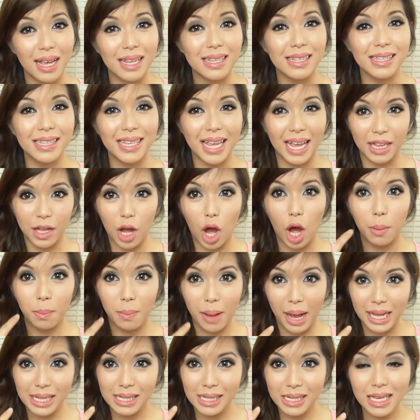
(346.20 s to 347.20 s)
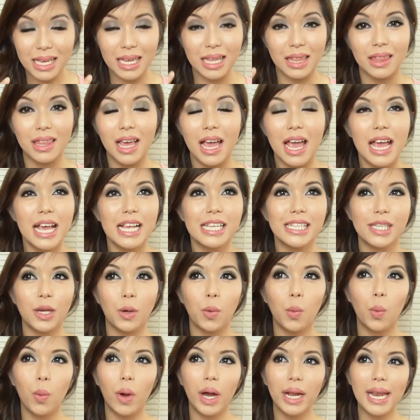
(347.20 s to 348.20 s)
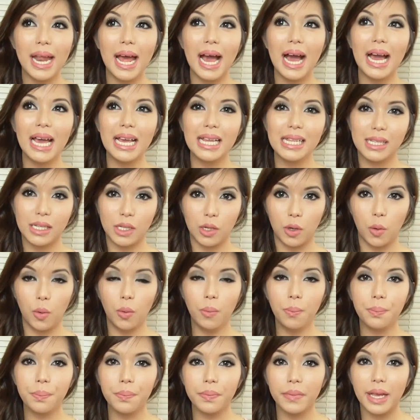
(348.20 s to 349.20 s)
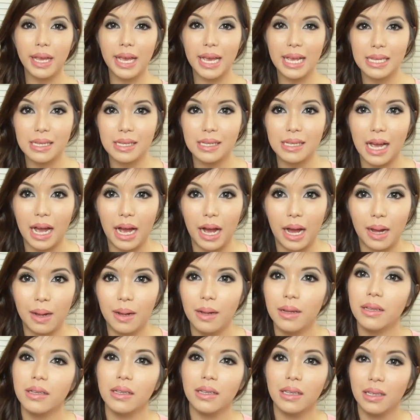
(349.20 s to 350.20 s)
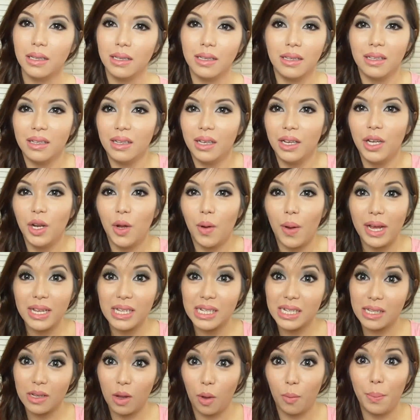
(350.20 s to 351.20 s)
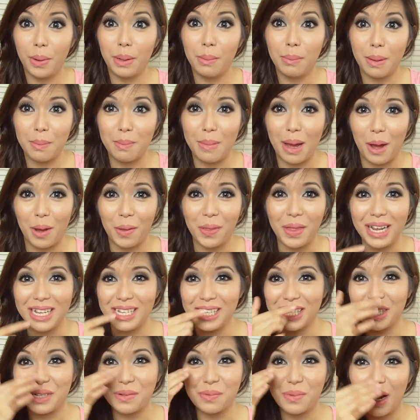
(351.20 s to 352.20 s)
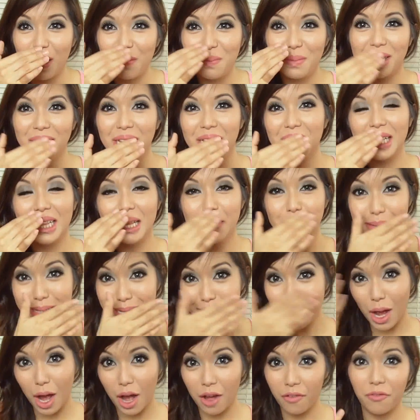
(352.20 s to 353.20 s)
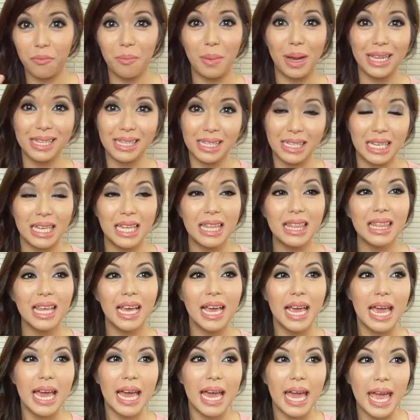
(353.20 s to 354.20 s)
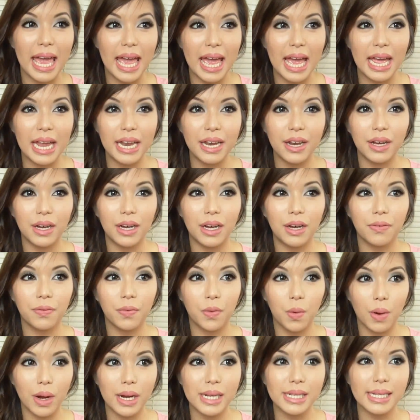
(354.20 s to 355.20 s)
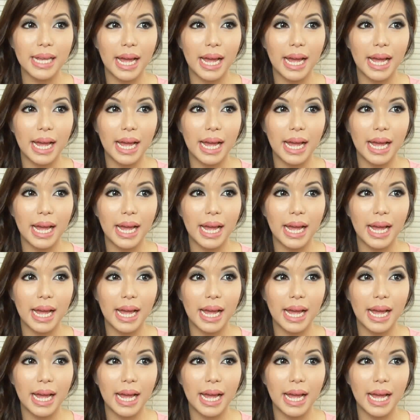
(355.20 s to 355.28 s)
get on my teeth. So what I do is, I just open my mouth and just rub the lipstick off my teeth. And of course,